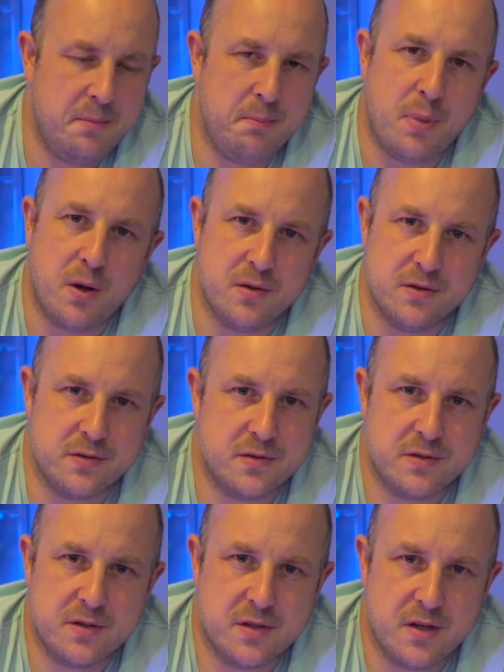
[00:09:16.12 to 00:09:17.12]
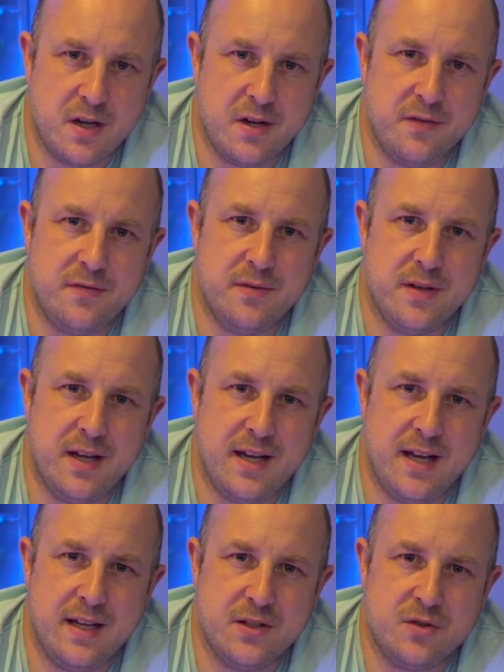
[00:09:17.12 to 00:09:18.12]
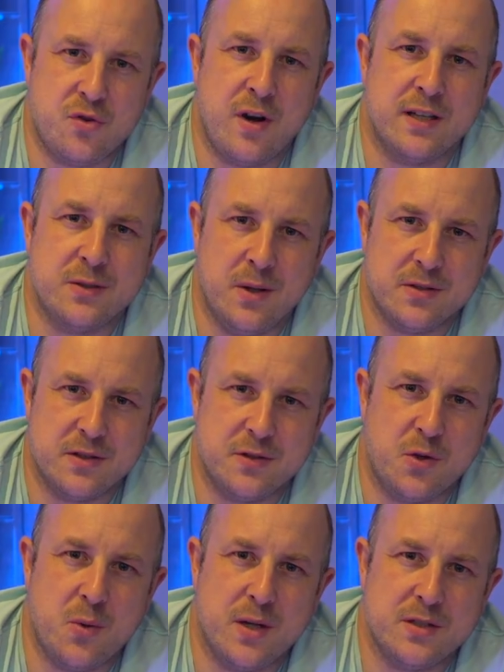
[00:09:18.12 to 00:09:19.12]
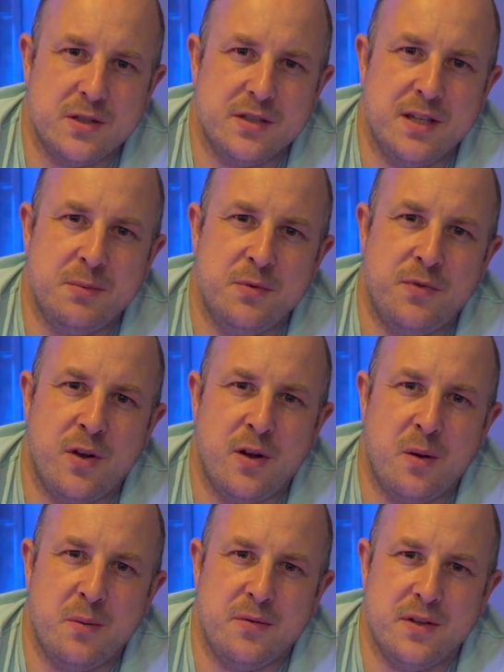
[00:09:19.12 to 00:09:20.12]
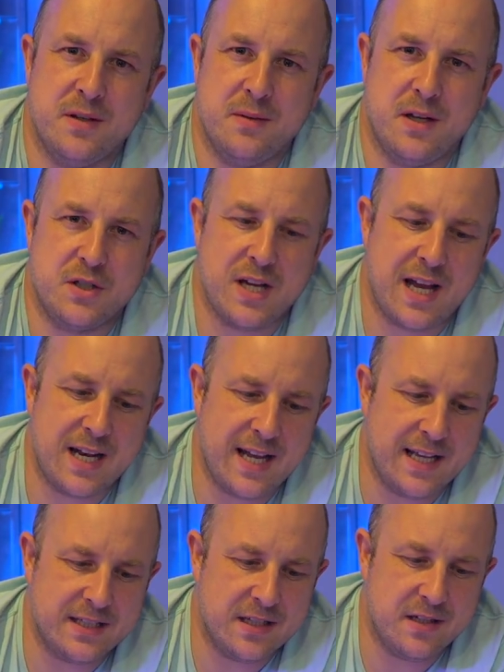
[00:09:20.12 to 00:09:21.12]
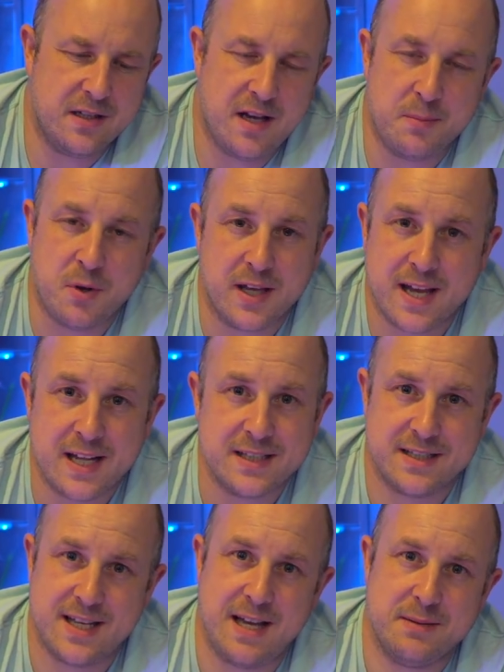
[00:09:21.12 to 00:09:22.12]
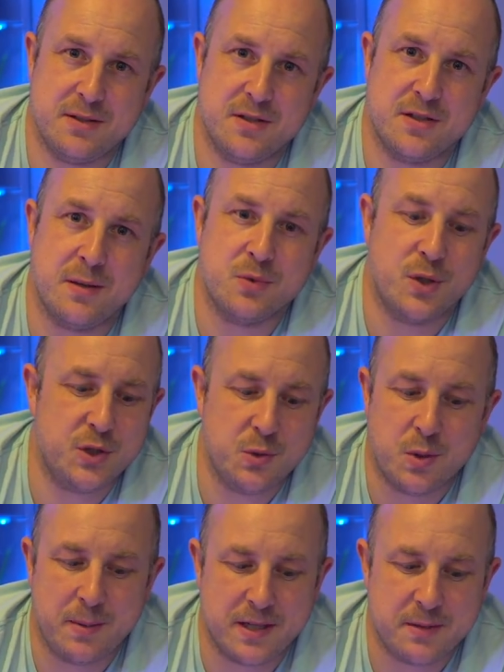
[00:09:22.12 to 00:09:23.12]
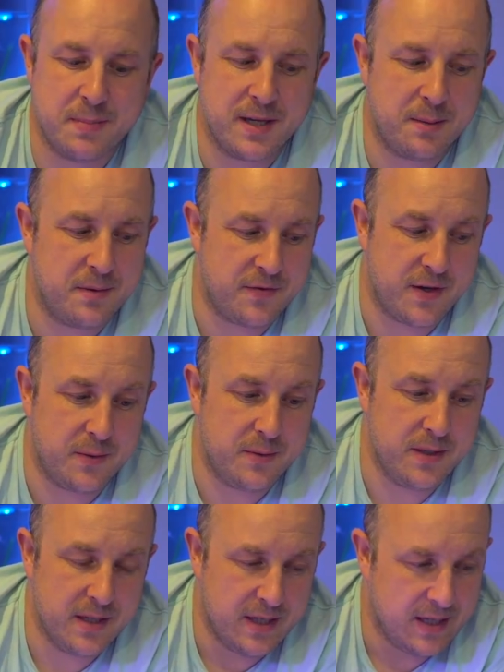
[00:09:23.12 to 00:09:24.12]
bot that's kind of trying to answer some questions and then we'll follow up with a chat later. I'm not against that, just sometimes you want to be able to pick up the phone.